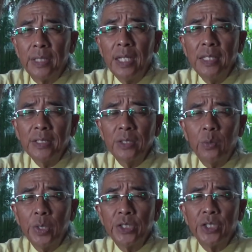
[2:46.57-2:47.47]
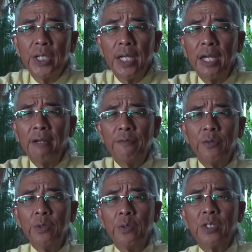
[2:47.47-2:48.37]
That is the question I have for
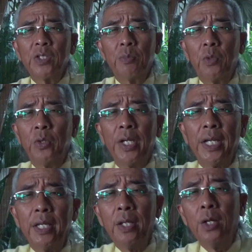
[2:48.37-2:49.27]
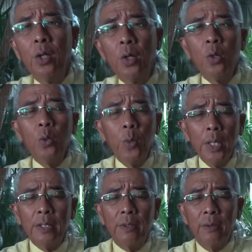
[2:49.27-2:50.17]
you this morning.
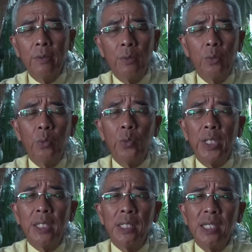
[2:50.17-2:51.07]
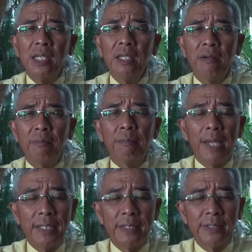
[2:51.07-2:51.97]
What really
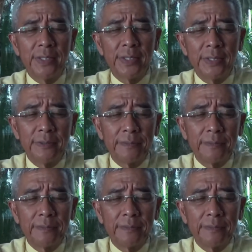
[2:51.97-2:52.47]
matters?